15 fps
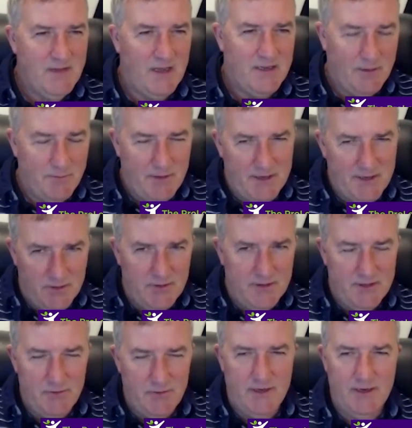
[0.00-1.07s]
Some things are
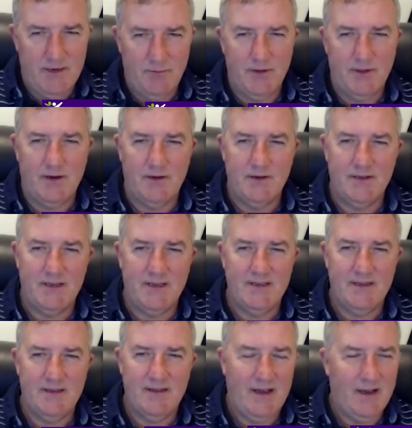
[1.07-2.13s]
associated with heart
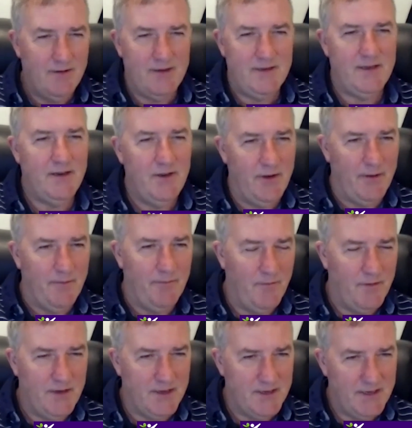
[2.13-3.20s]
disease. How does it do it?
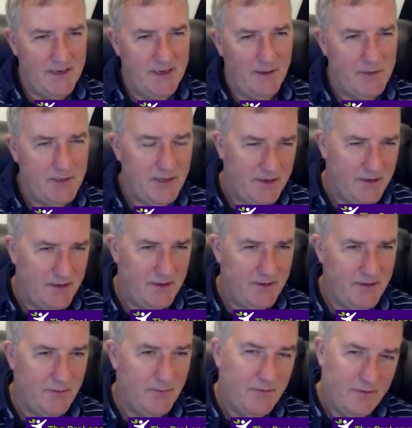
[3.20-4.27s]
Does it damage the
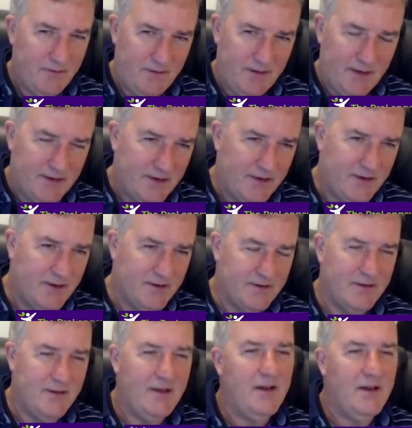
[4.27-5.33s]
endothelium? Yes, it does.